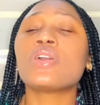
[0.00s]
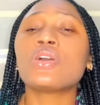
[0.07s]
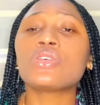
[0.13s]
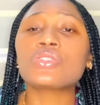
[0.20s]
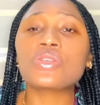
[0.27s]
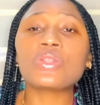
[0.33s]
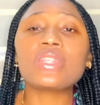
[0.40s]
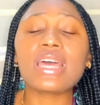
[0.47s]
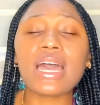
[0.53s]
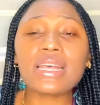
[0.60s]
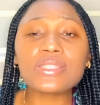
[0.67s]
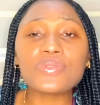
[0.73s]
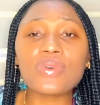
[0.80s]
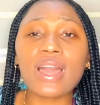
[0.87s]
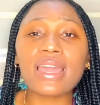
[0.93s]
So
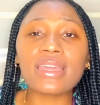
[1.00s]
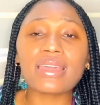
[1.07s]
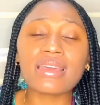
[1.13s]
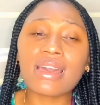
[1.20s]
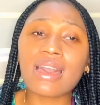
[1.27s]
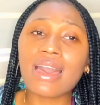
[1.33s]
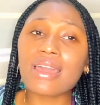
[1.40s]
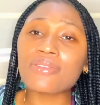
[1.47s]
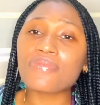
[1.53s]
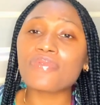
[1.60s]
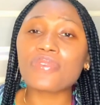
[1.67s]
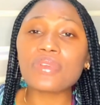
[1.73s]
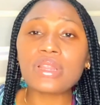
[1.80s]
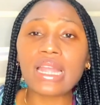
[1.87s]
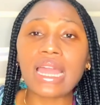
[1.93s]
that's why I
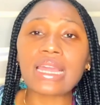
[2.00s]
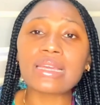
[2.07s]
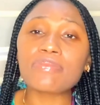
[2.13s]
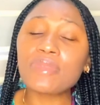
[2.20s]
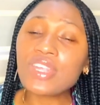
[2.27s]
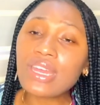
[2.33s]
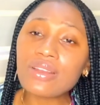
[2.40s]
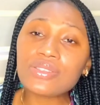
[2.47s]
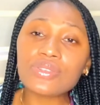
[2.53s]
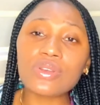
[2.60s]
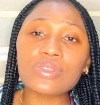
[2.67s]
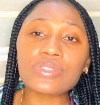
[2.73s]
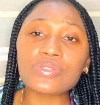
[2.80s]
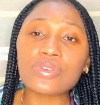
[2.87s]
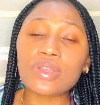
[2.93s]
feel like mineral
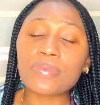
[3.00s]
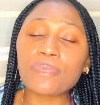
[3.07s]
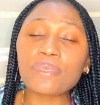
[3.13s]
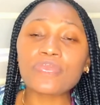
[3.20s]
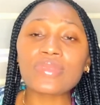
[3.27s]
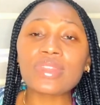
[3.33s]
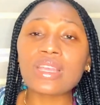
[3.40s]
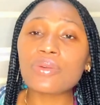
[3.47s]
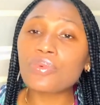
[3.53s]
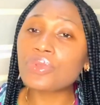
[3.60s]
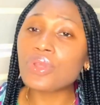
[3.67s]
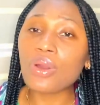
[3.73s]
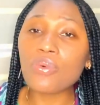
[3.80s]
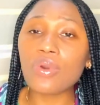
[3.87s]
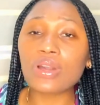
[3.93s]
sunscreen will
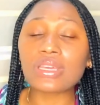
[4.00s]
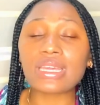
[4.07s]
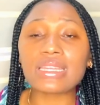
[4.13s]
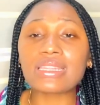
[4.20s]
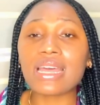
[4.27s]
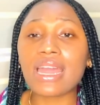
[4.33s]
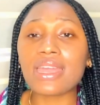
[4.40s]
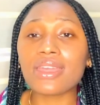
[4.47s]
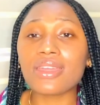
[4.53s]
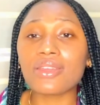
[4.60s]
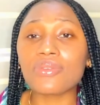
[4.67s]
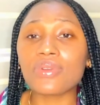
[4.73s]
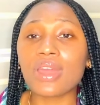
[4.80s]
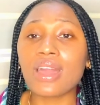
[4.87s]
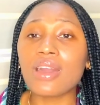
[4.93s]
not work in that
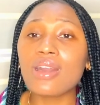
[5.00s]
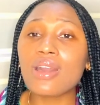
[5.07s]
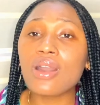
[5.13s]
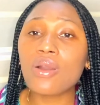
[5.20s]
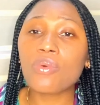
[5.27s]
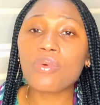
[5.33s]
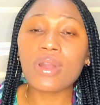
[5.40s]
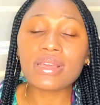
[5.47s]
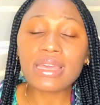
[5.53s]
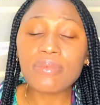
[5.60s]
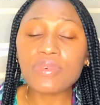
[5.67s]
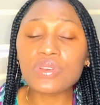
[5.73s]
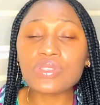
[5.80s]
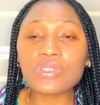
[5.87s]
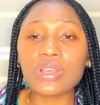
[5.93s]
area.
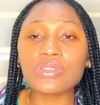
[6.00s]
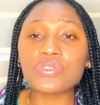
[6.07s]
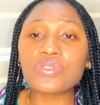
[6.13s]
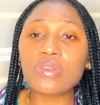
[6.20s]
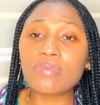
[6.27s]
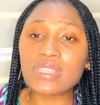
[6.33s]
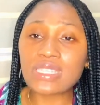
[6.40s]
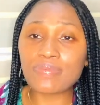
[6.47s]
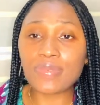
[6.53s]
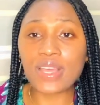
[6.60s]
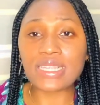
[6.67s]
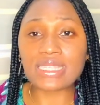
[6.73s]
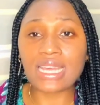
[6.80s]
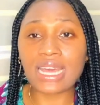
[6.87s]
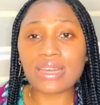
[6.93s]
Chemical sunscreen is
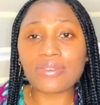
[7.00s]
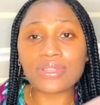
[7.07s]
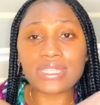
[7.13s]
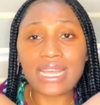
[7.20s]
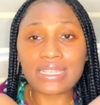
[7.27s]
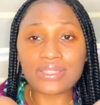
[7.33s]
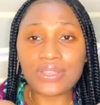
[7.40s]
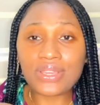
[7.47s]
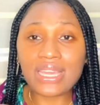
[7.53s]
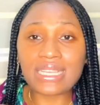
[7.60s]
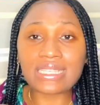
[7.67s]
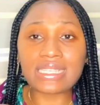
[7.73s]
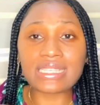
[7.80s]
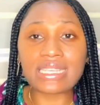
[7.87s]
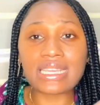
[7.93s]
better because, as you
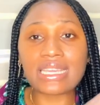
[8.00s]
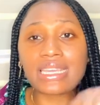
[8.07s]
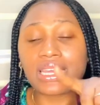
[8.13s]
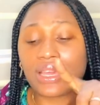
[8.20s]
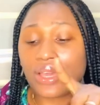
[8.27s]
can see